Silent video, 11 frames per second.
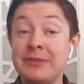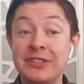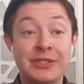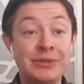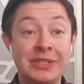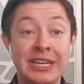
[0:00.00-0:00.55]

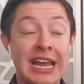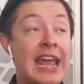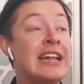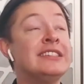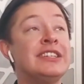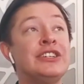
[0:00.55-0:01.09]
absolutely.
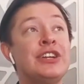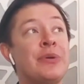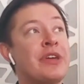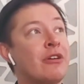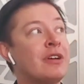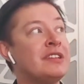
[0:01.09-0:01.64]
And
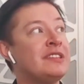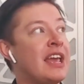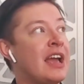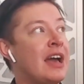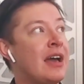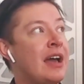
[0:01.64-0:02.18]
there was
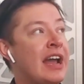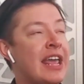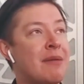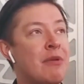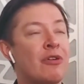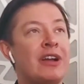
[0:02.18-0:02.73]
I
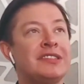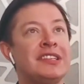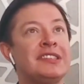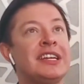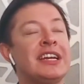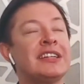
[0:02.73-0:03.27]
came across
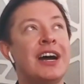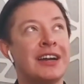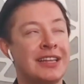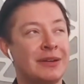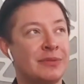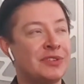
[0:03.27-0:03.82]
this
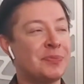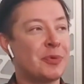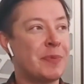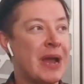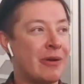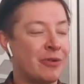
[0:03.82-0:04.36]
TikTok that was
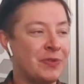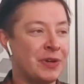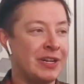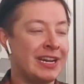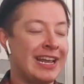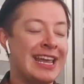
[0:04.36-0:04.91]
super
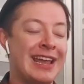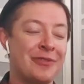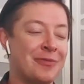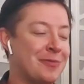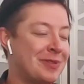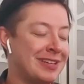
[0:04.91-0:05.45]
powerful, and I can't
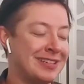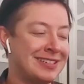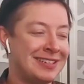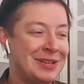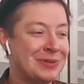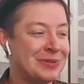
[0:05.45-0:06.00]
remember the
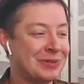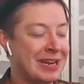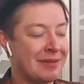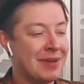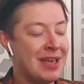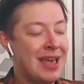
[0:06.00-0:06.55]

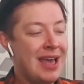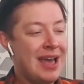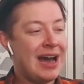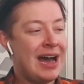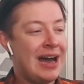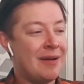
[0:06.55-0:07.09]
username.
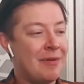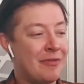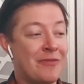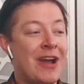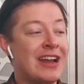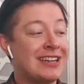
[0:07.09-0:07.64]
If
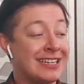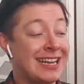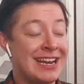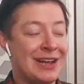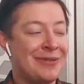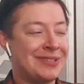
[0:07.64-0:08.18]
I find it
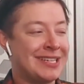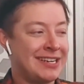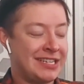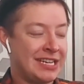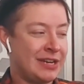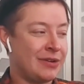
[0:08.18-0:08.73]
again, I will send
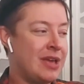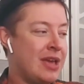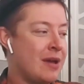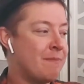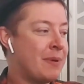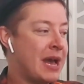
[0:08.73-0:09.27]
it to you.
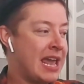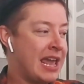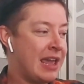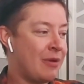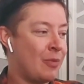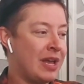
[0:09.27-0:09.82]
But
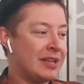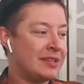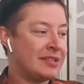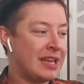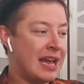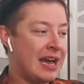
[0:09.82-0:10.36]
it
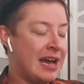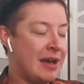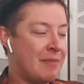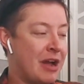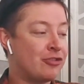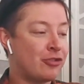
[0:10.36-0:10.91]
was
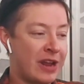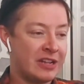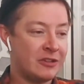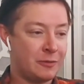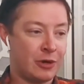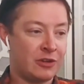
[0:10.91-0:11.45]
a
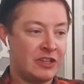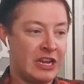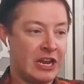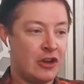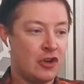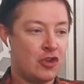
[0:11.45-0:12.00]
trans
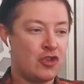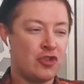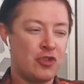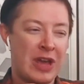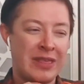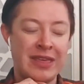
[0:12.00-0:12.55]
person.
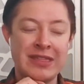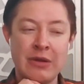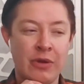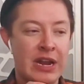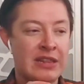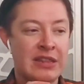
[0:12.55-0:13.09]
I think they
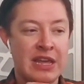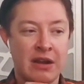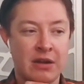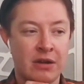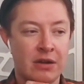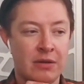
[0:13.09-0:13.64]
were in
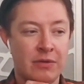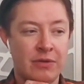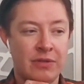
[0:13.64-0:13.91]
their